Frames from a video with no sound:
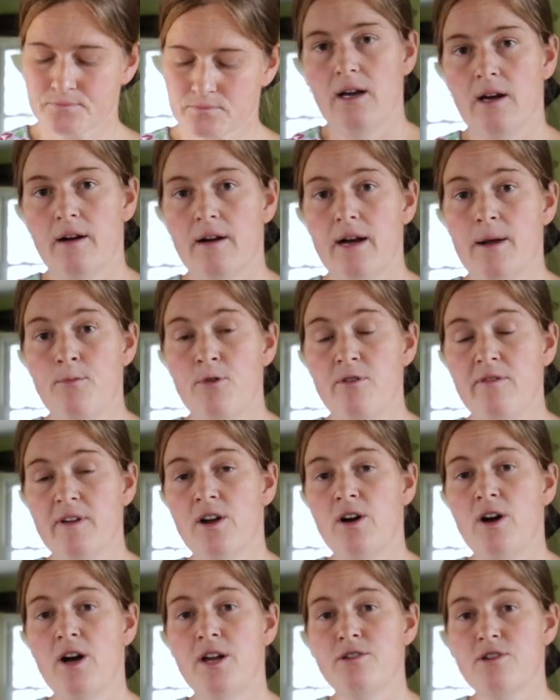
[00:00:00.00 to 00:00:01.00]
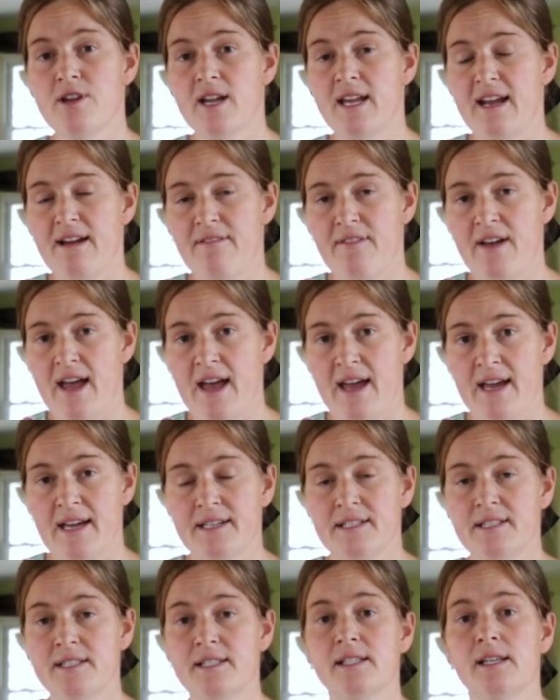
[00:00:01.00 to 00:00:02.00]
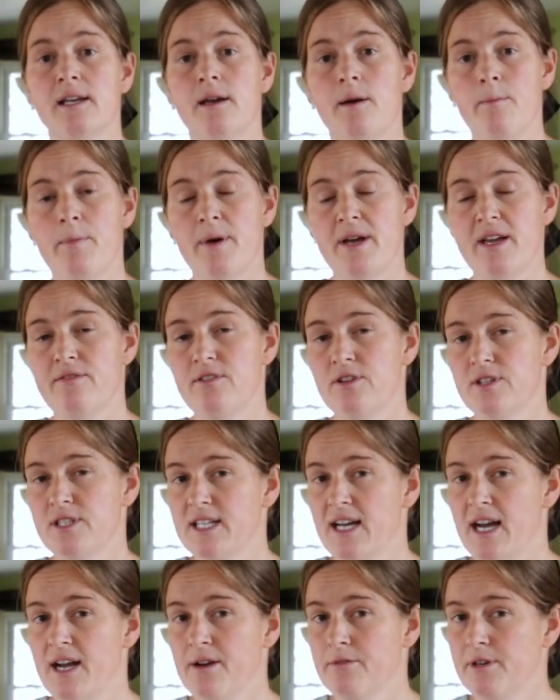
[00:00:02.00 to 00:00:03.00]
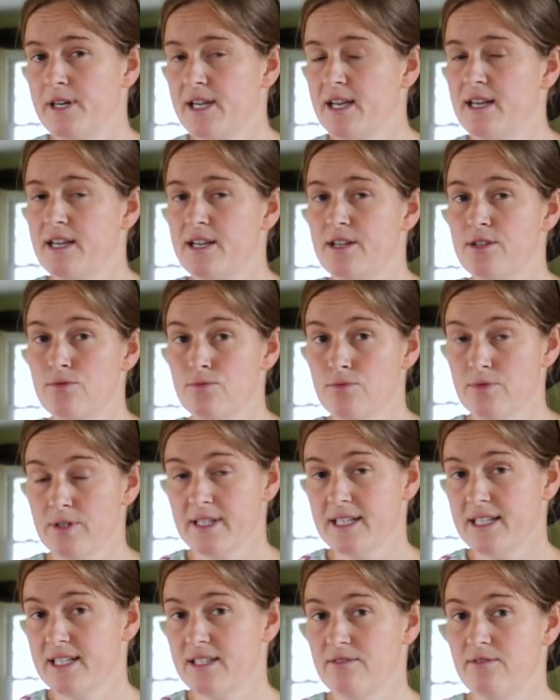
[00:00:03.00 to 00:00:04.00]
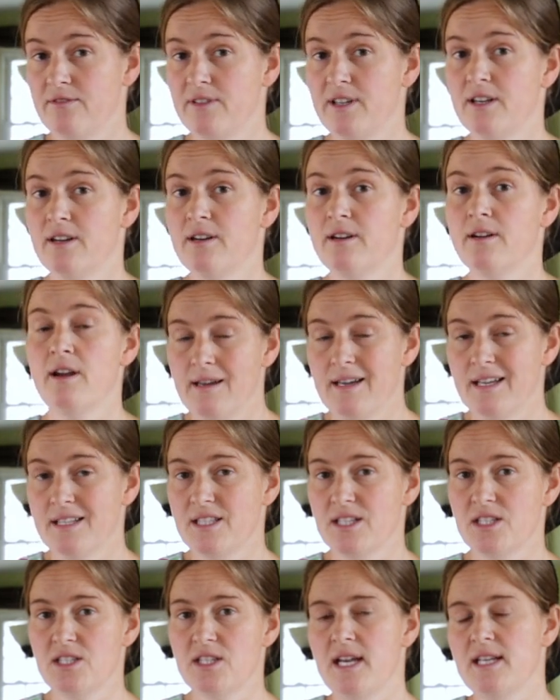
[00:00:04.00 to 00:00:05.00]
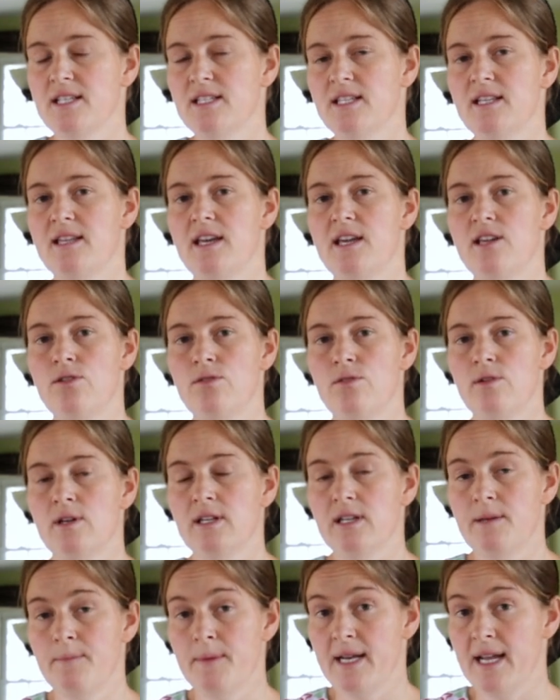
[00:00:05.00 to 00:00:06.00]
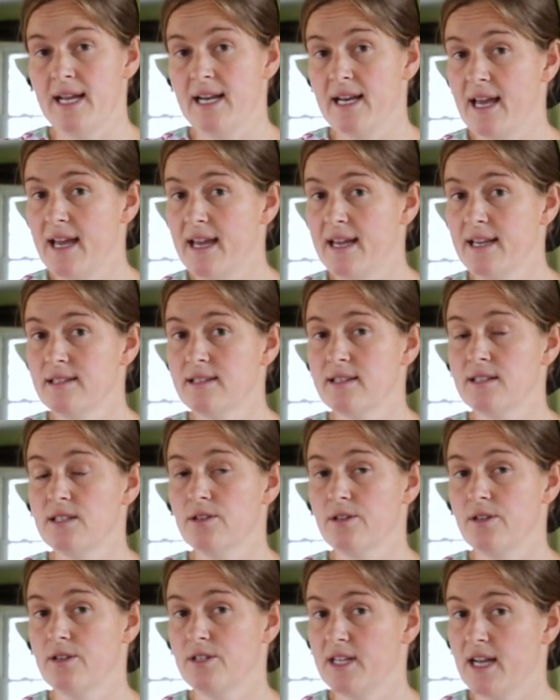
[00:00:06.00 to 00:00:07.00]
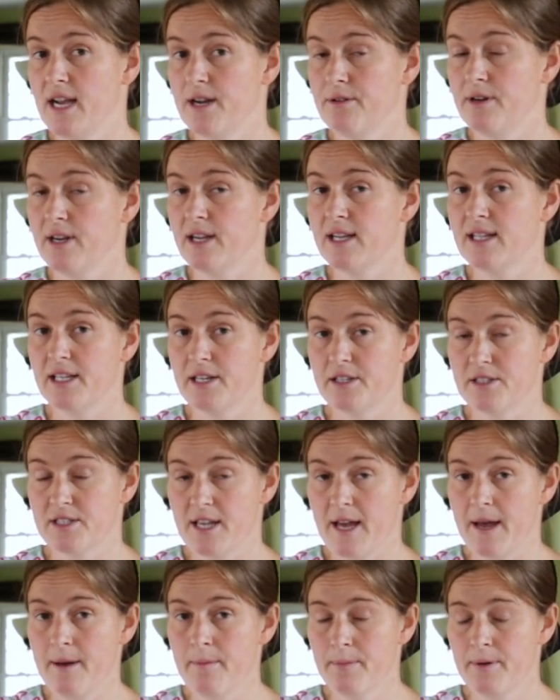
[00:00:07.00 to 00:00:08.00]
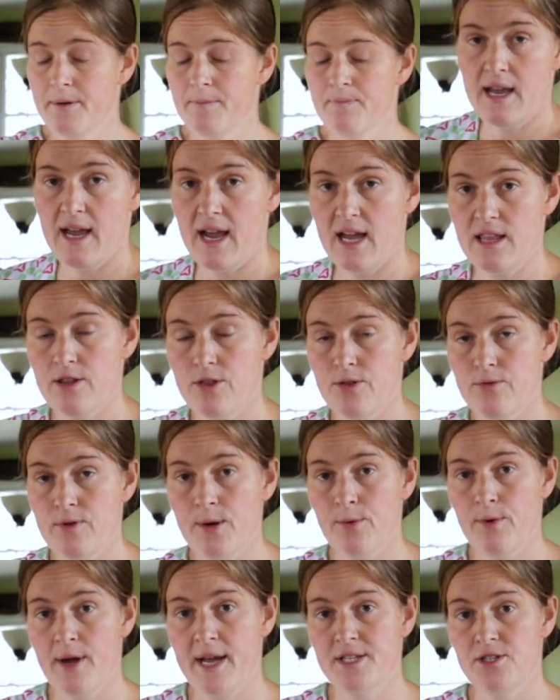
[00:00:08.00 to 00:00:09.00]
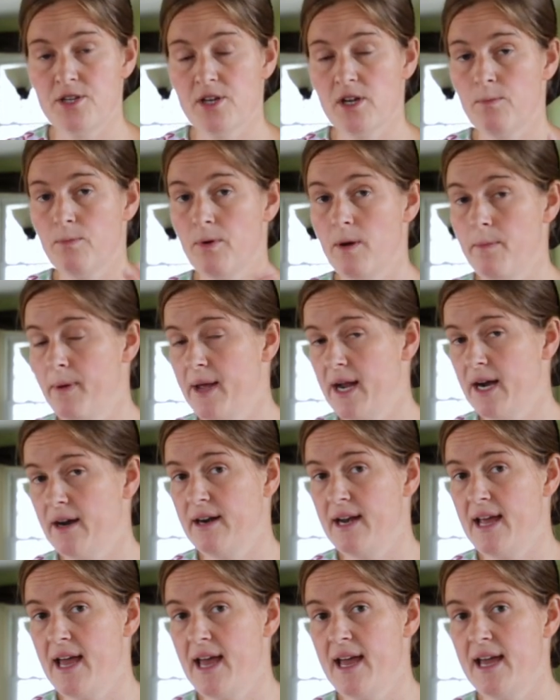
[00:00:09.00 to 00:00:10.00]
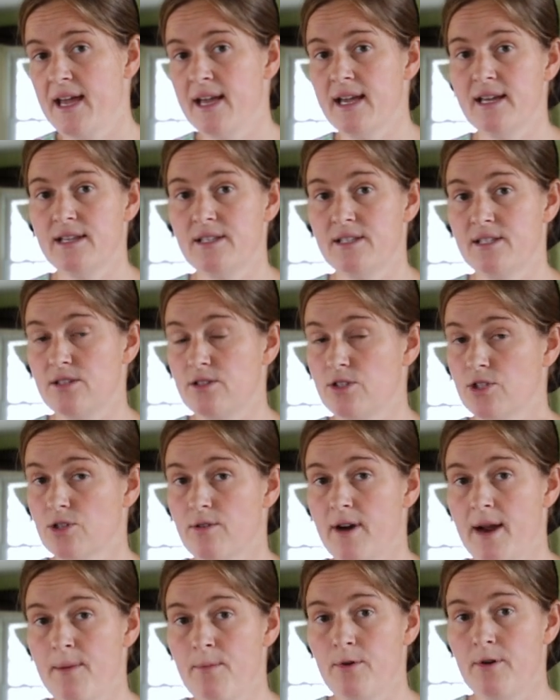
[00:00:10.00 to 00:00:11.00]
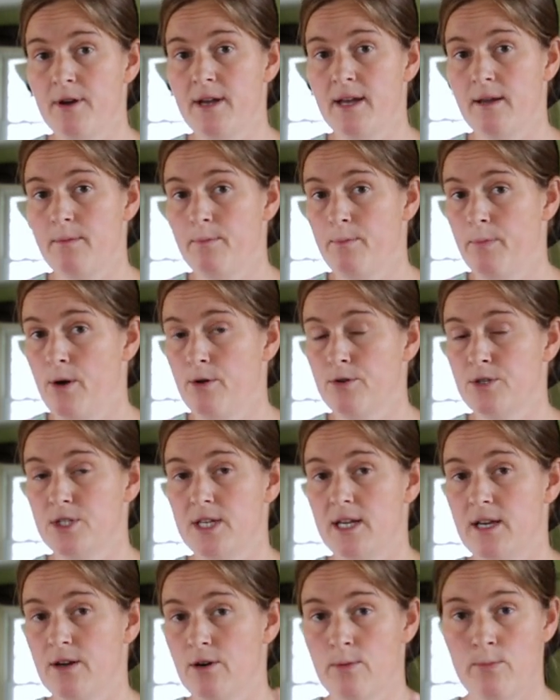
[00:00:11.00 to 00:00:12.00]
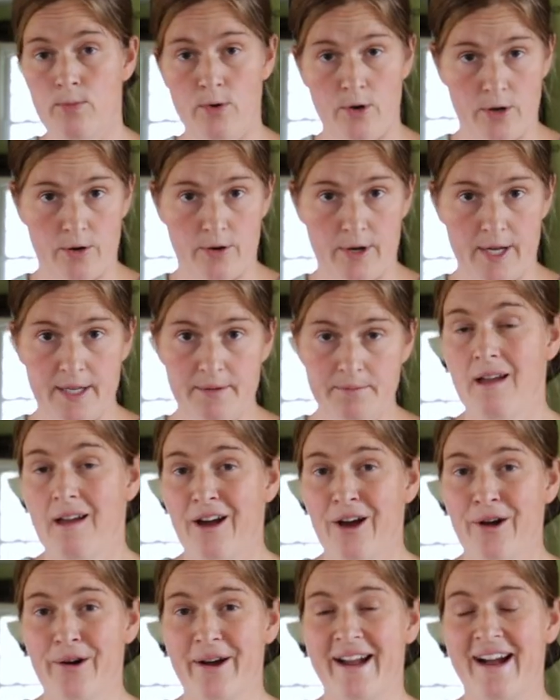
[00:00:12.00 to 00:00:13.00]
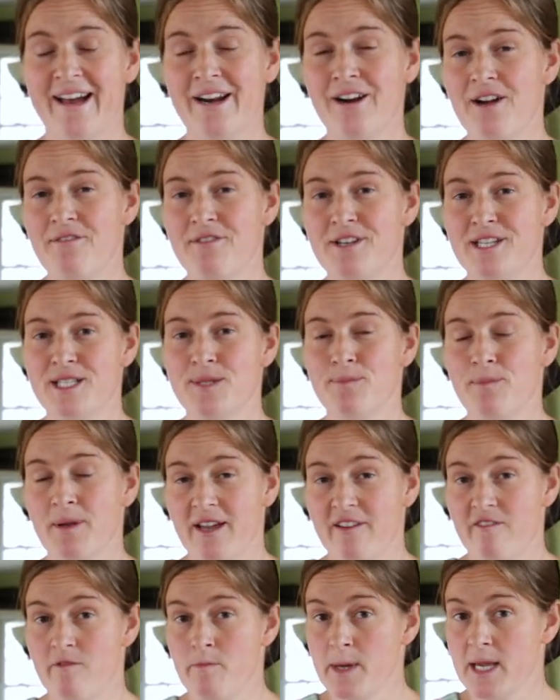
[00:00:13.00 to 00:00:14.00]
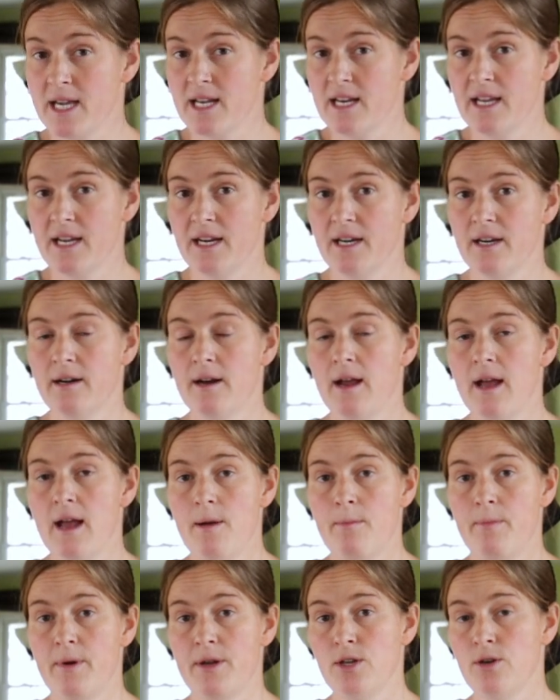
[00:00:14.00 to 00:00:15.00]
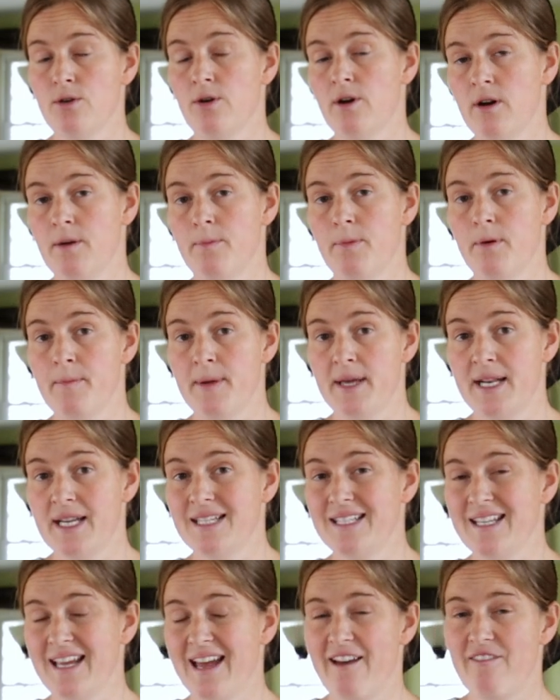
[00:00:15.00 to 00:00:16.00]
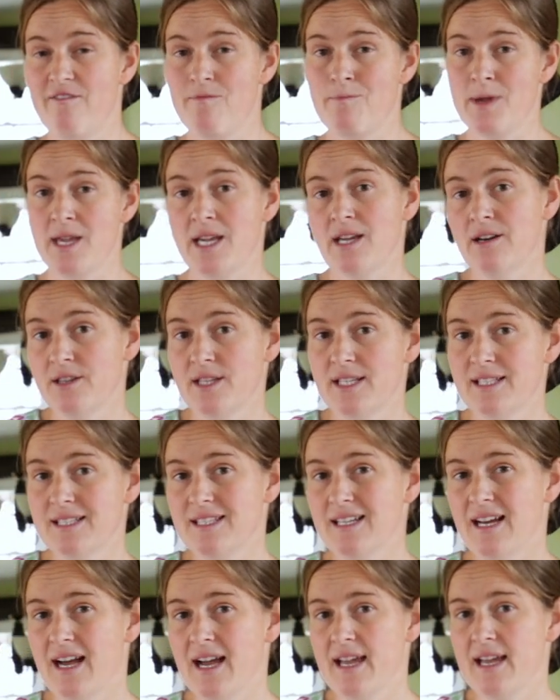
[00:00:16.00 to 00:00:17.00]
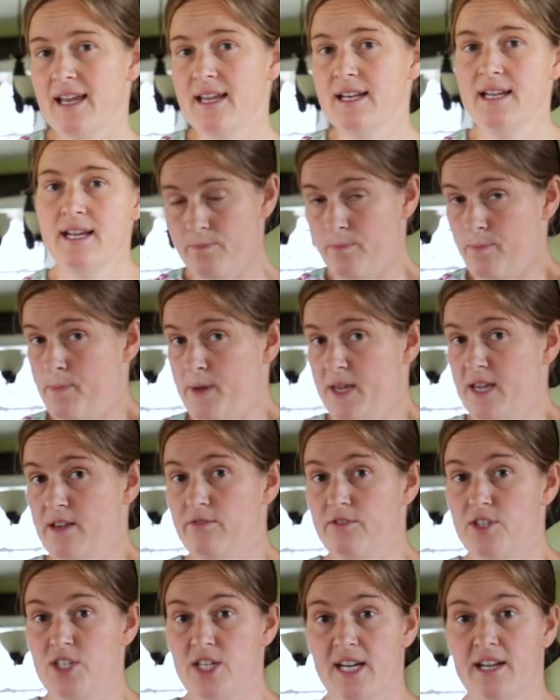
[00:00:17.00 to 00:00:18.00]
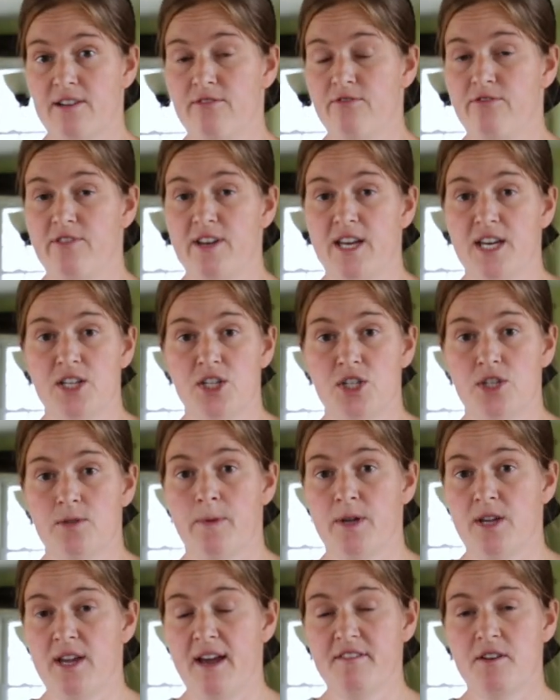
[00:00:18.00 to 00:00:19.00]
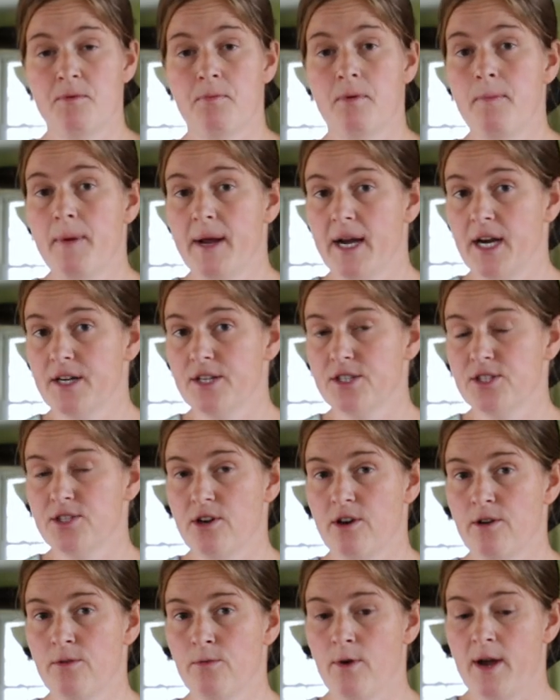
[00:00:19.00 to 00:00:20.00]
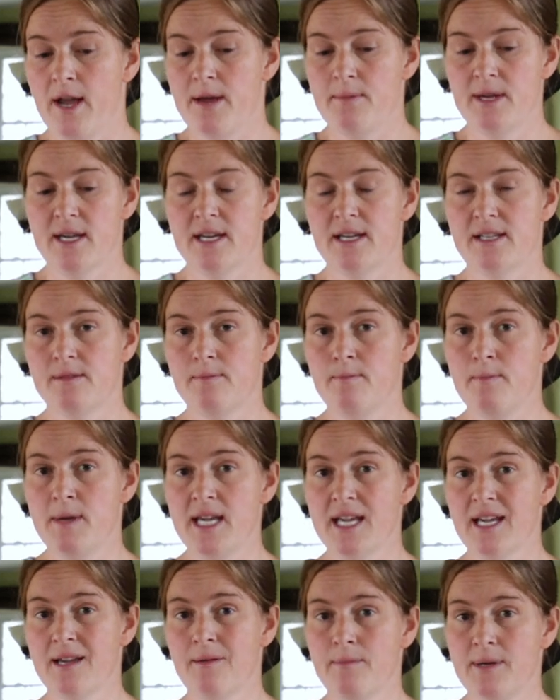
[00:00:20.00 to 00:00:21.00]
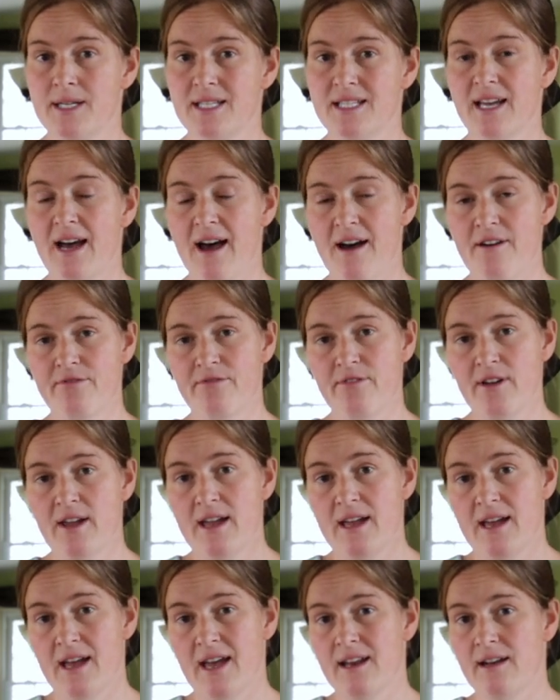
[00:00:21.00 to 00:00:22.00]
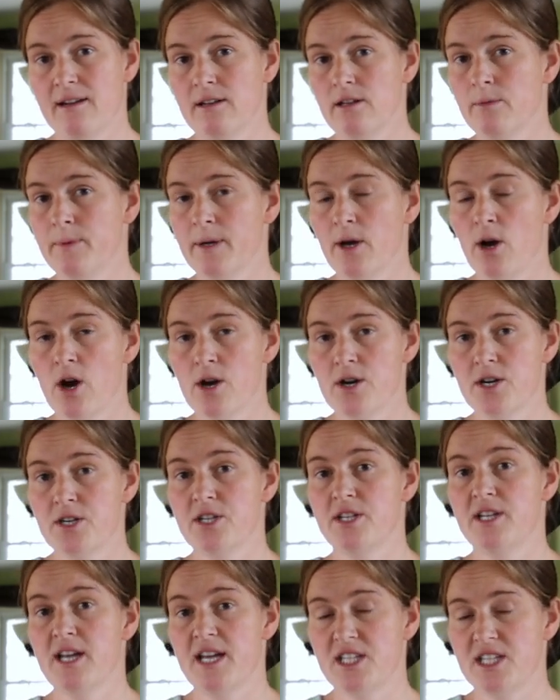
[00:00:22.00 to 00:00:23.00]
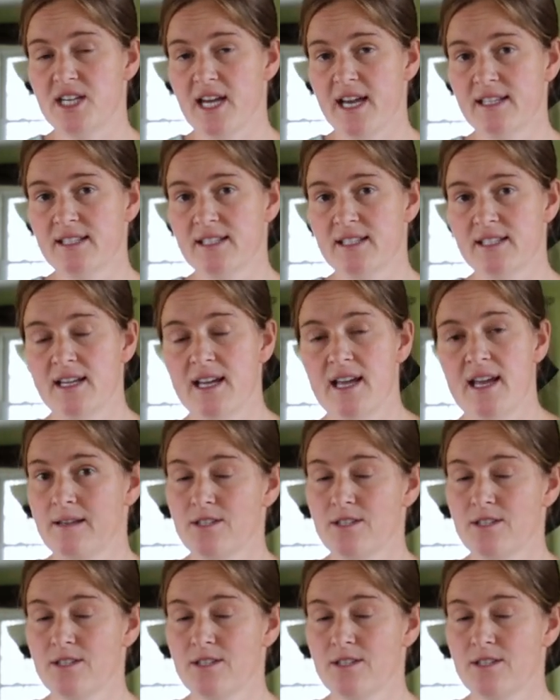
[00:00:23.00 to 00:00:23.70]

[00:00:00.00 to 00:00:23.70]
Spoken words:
All right, moving on, you can have eggs. But if your diarrhea is really severe, it's suggested that you eliminate eggs until your diarrhea clears up. And the 3 ways you can prepare an egg is to scramble it, poach it, or boil it. Alright, I don't have a display of meat here, but you are permitted to have meat on this diet, beef, chicken, fish, but you have to prepare it a certain way because meat can be tough and a little bit harder to digest.